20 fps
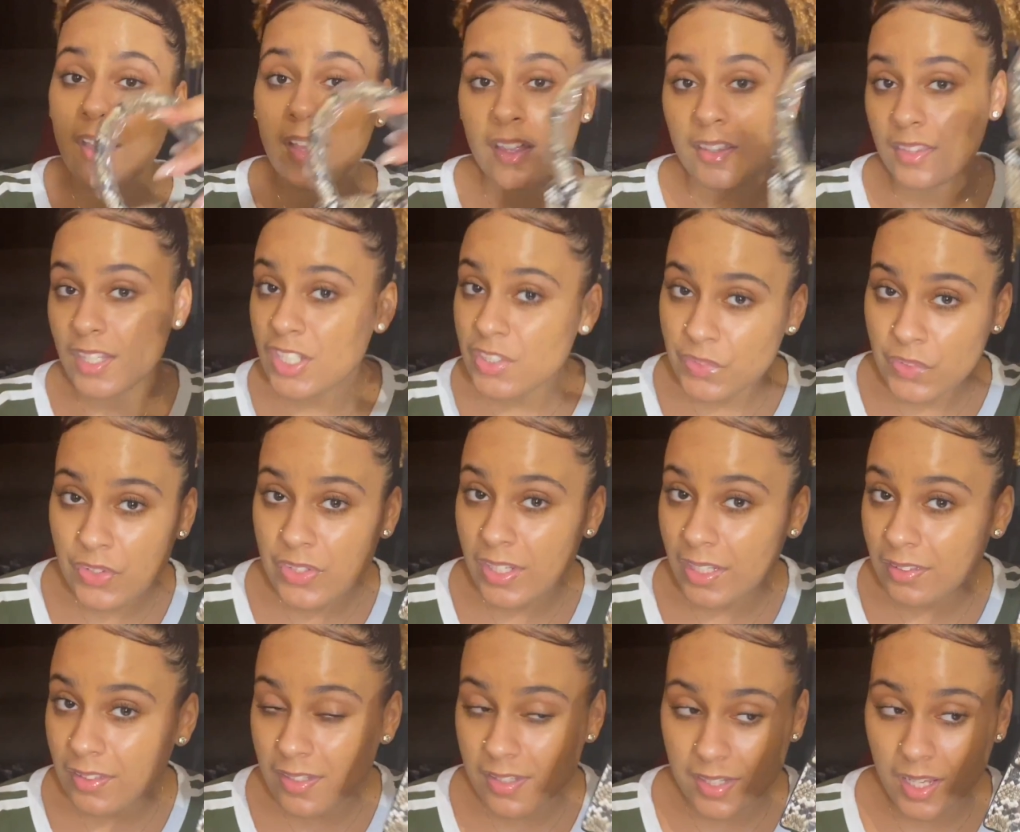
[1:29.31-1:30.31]
This feels
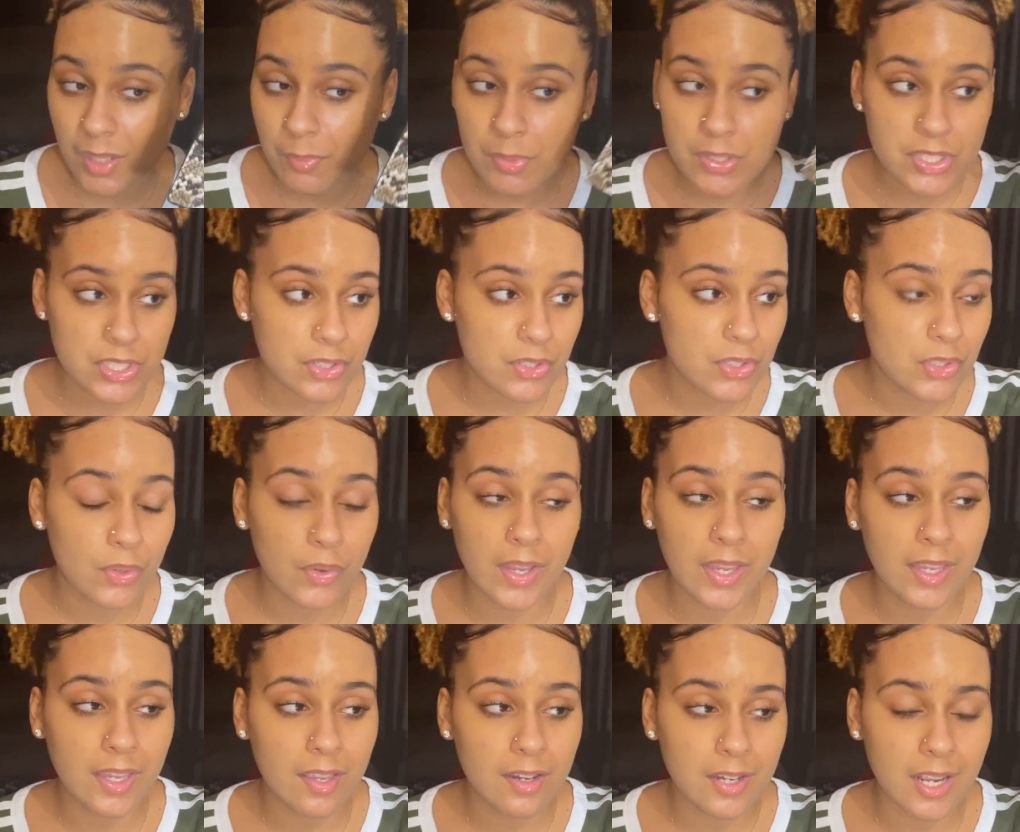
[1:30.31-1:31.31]
like the same material
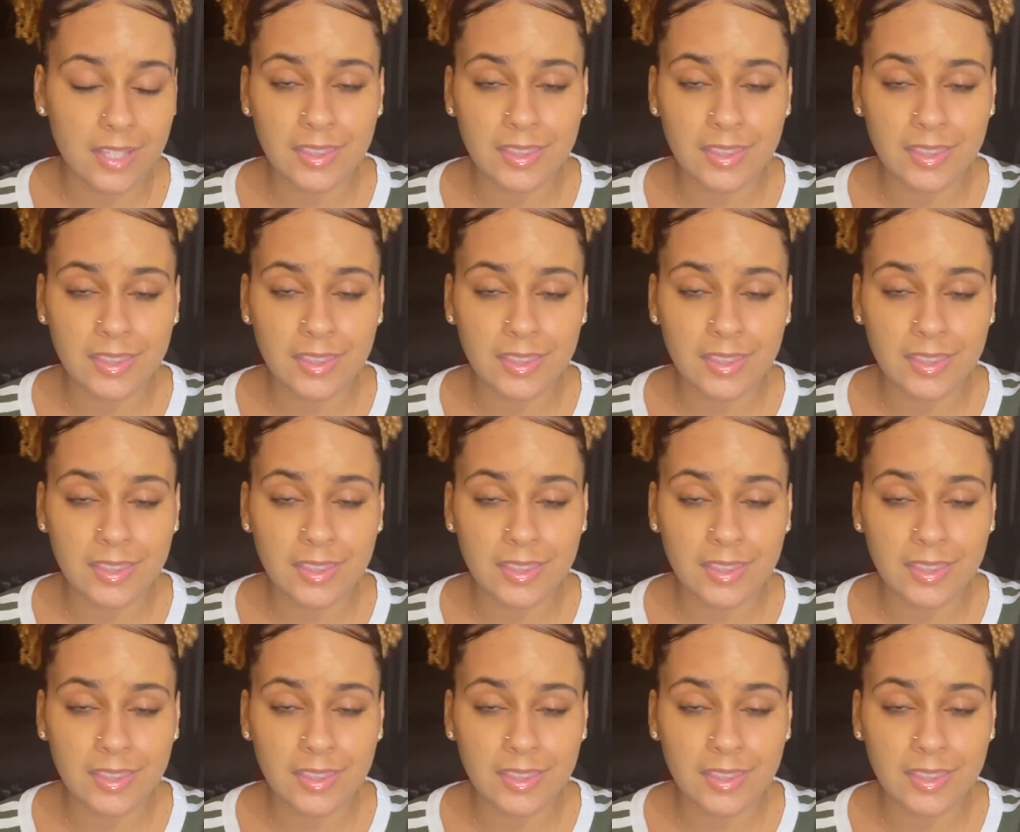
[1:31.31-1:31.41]
and I